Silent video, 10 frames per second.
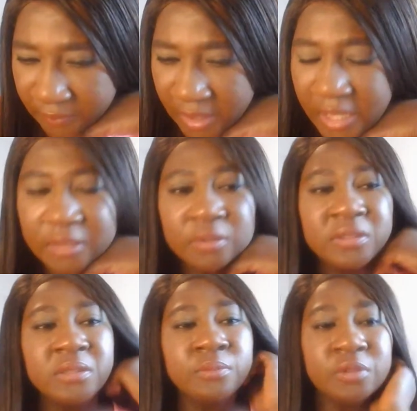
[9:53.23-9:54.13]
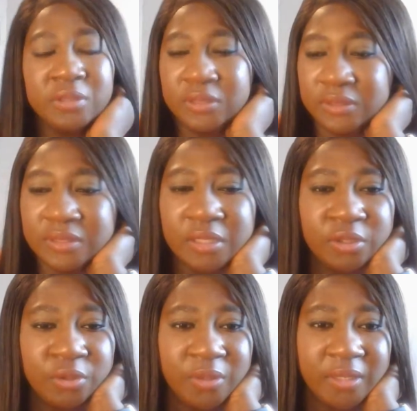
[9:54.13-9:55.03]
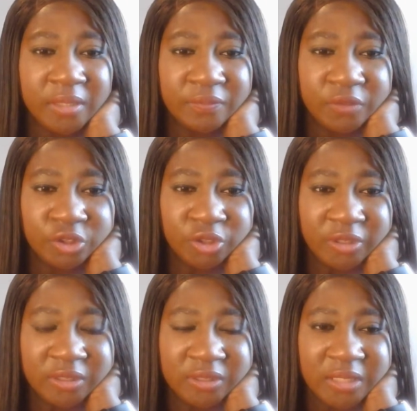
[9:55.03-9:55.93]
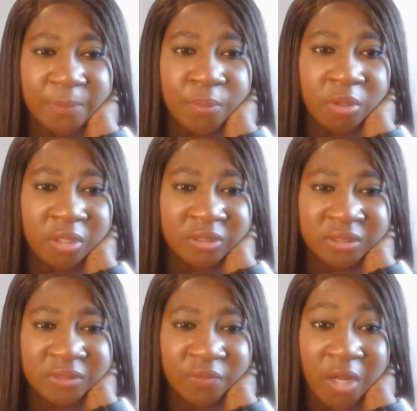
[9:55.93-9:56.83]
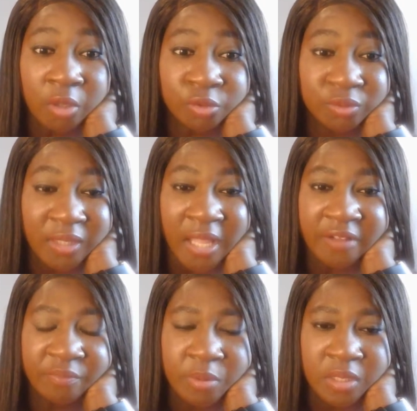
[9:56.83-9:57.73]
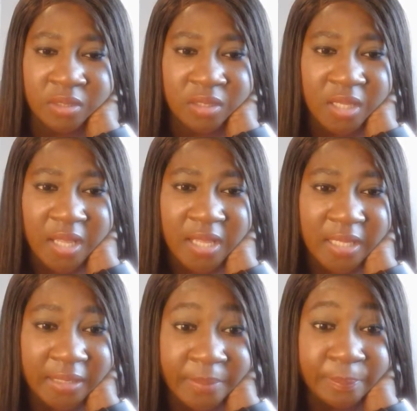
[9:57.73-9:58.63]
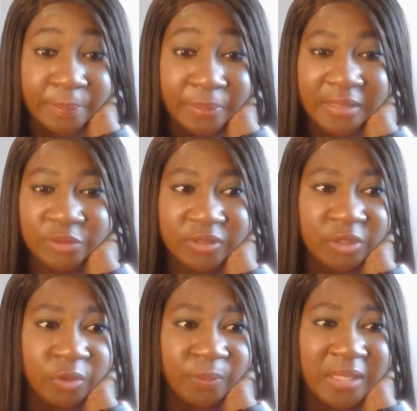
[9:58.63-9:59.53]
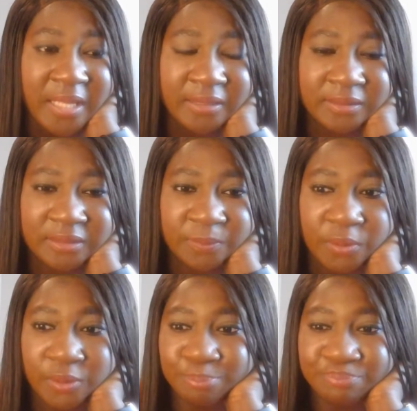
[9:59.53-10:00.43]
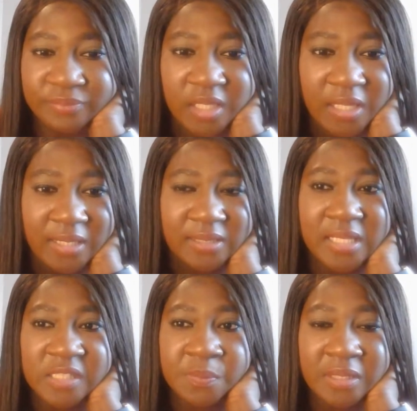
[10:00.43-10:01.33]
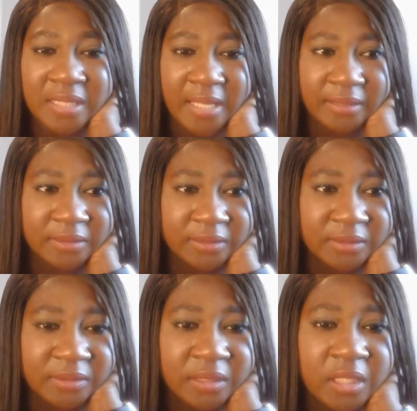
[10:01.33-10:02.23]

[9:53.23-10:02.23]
Hello Timothy, thank you again for joining in. Apologies for how today have been. I didn't plan today to be like this, but it has been like this.